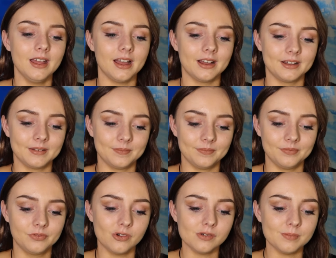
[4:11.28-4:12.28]

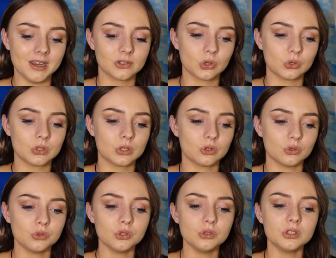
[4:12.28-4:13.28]
Four of Pentacles,
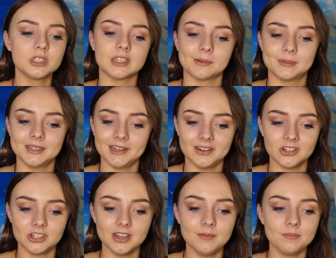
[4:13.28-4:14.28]
also stubborn
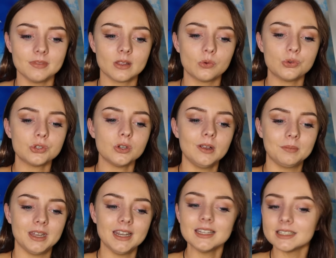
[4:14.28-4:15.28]
energy. Also, I'm
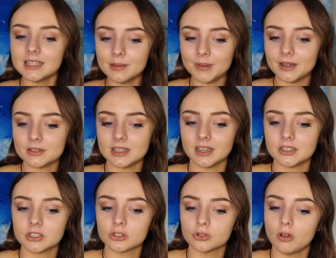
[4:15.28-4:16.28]
getting something about, like,
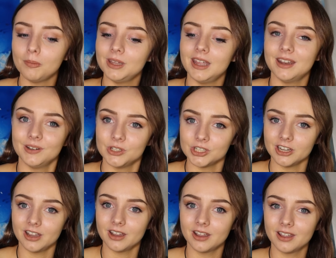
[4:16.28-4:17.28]
snobby energy.
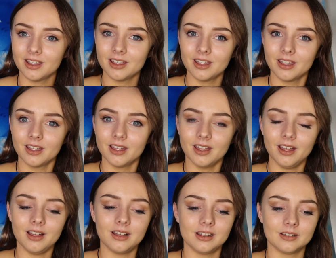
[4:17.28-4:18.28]

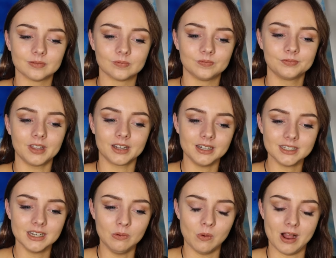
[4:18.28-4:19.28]
I'm gonna
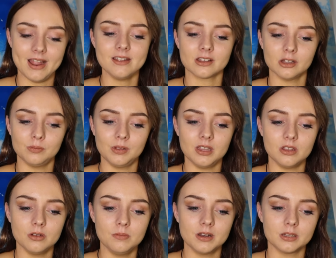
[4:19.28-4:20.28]
see why. It could be
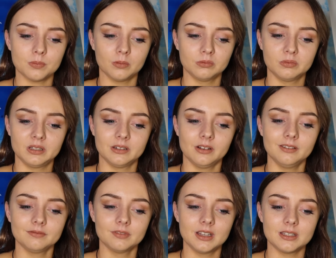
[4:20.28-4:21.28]
you, but it's probably
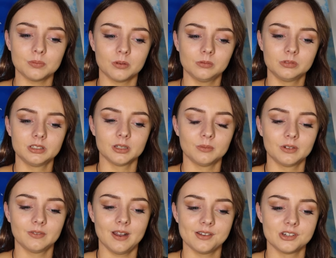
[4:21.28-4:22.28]
not. It's probably someone
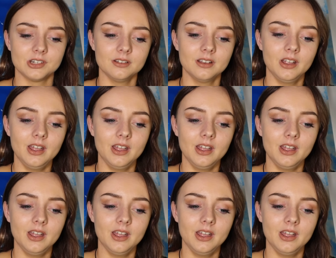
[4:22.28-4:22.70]
around you.